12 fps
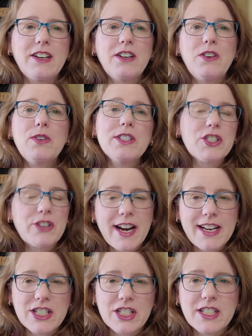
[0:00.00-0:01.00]
or
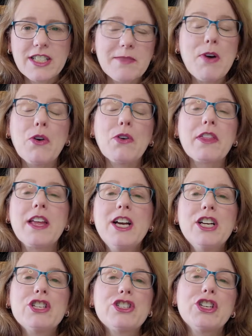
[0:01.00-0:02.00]
strategist, both,
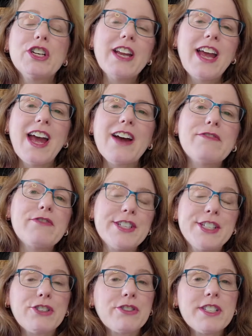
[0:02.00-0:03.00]
should have
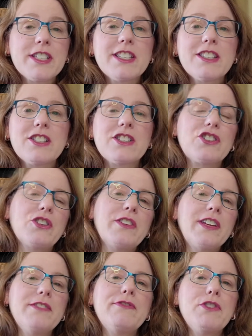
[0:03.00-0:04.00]
resources. So
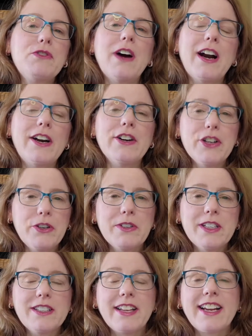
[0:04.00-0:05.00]
if you are
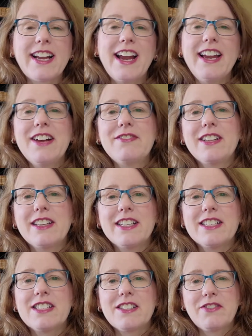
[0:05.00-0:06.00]
newer, like I have a
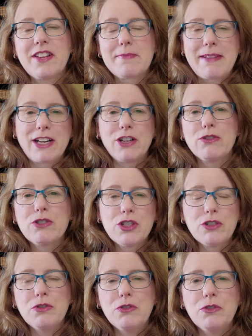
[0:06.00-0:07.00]
list of like my
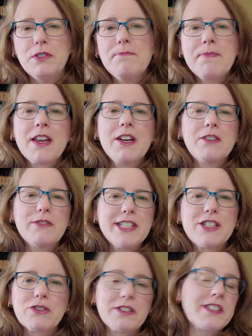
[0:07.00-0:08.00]
go-to
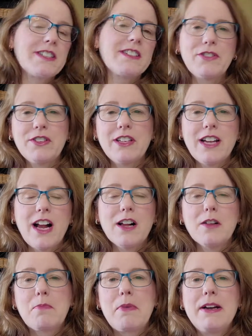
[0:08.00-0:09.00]
resources. If you need
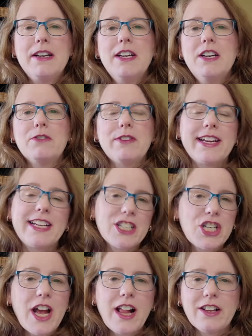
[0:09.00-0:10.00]
help running a
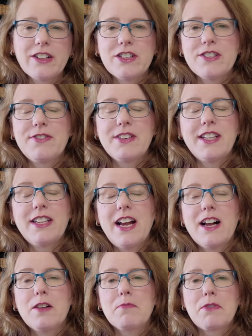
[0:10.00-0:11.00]
challenge, if you need
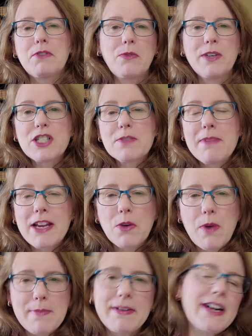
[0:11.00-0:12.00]
help, what should be in a
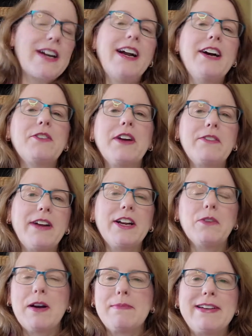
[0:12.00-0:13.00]
webinar, how do I write a
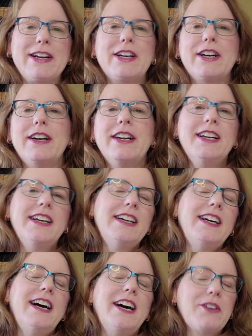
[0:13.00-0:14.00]
webinar,
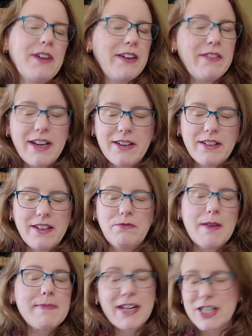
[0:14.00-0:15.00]
how do I write
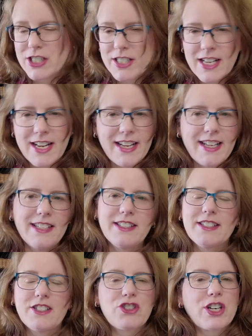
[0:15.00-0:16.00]
webinar slides,
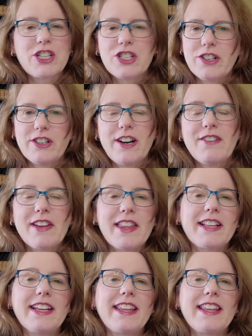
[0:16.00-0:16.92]
structure, everything like